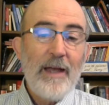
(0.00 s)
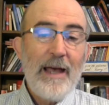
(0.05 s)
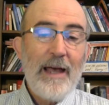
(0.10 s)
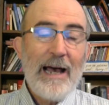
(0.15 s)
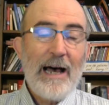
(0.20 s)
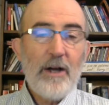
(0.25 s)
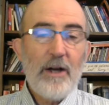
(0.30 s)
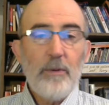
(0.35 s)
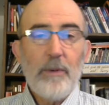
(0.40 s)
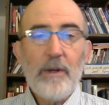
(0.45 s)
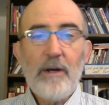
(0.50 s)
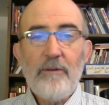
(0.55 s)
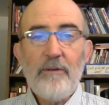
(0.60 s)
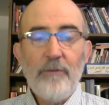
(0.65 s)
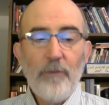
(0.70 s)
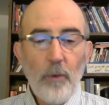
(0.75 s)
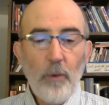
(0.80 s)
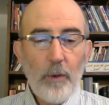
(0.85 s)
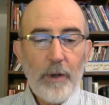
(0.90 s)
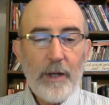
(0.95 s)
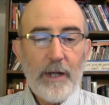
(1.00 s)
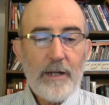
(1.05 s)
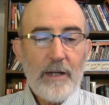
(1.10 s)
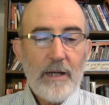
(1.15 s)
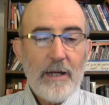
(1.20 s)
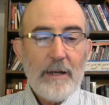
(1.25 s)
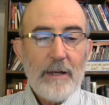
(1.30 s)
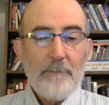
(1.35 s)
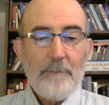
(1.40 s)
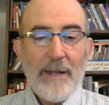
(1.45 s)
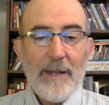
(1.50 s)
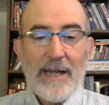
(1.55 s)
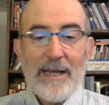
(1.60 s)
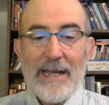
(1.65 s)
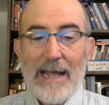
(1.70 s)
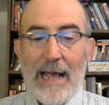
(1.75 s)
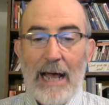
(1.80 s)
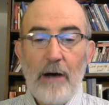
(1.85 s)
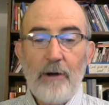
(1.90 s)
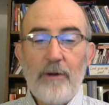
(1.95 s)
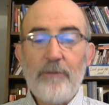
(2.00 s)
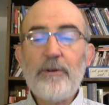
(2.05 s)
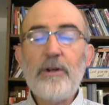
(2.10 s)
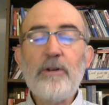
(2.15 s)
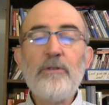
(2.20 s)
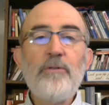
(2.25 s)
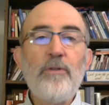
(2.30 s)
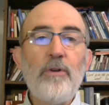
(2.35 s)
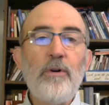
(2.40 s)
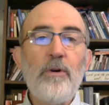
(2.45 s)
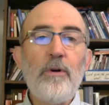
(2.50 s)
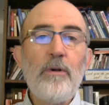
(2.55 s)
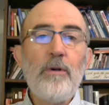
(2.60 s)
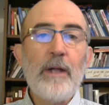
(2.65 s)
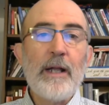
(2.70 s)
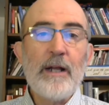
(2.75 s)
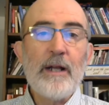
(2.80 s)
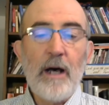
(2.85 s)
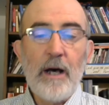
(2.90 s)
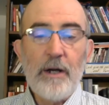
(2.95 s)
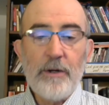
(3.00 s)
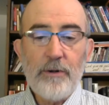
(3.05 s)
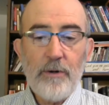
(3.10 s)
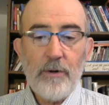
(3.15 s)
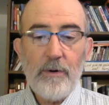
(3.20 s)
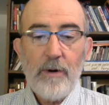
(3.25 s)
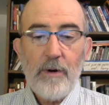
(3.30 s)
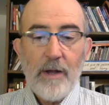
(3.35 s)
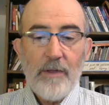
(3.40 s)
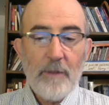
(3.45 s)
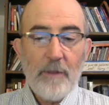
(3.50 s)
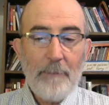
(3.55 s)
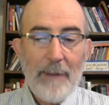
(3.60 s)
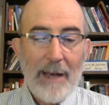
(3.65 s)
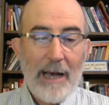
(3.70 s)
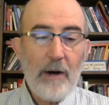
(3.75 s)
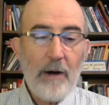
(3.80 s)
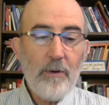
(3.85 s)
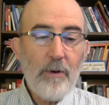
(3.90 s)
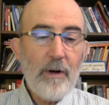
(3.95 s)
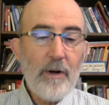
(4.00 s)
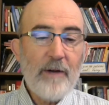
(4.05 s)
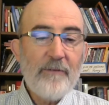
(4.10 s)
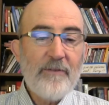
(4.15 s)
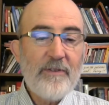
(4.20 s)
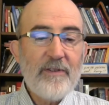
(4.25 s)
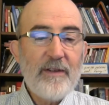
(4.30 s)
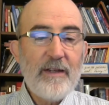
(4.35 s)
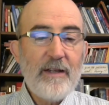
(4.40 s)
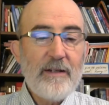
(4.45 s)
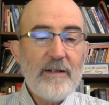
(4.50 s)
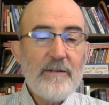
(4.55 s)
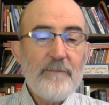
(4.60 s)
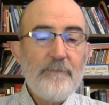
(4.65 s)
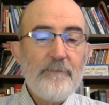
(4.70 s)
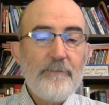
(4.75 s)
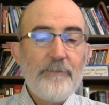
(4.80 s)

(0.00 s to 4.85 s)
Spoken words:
How do we avoid being out of control and under the power of sin,